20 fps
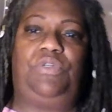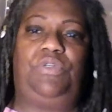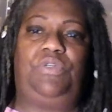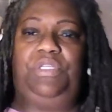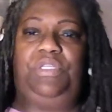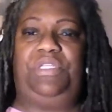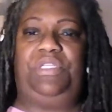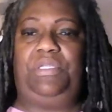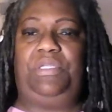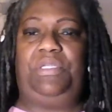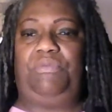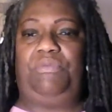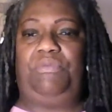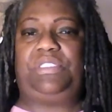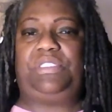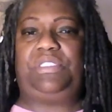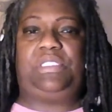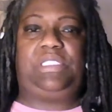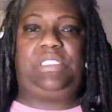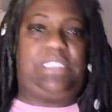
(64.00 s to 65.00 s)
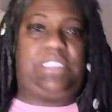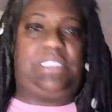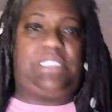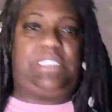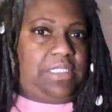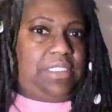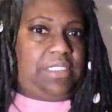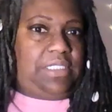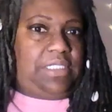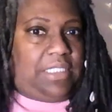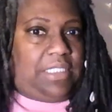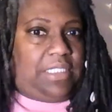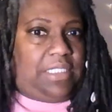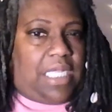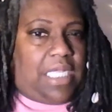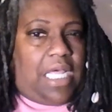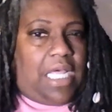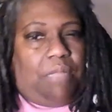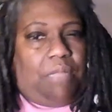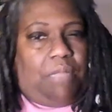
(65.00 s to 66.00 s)
and then the rest of the
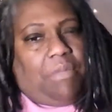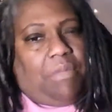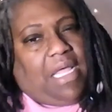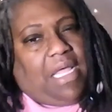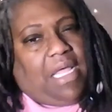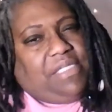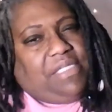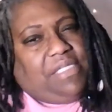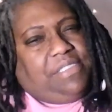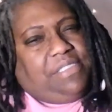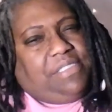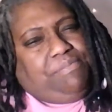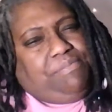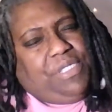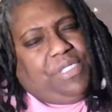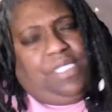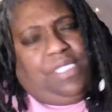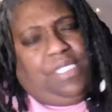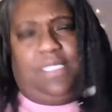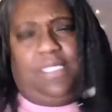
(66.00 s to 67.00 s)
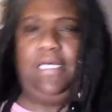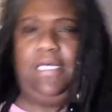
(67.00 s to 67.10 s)
time I just be